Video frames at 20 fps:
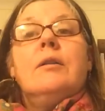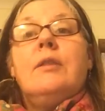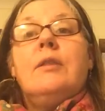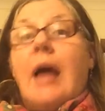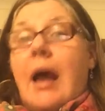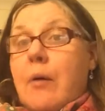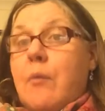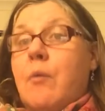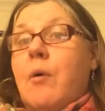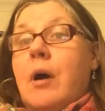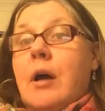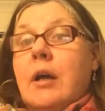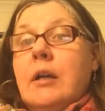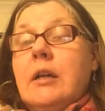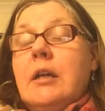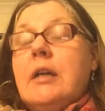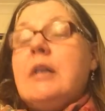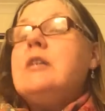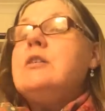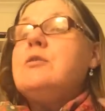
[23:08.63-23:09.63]
that
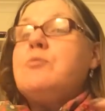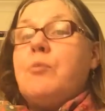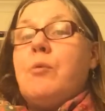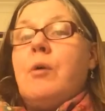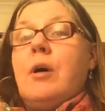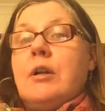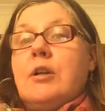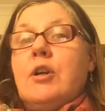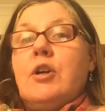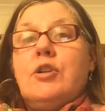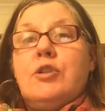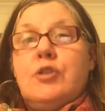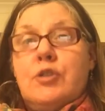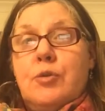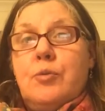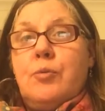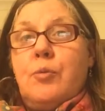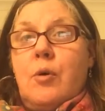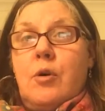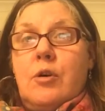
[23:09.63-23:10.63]
one is one
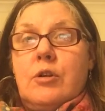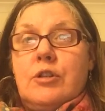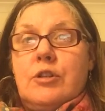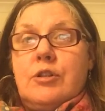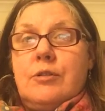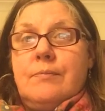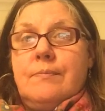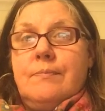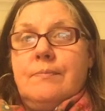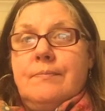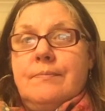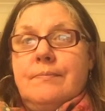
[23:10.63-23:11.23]
to watch.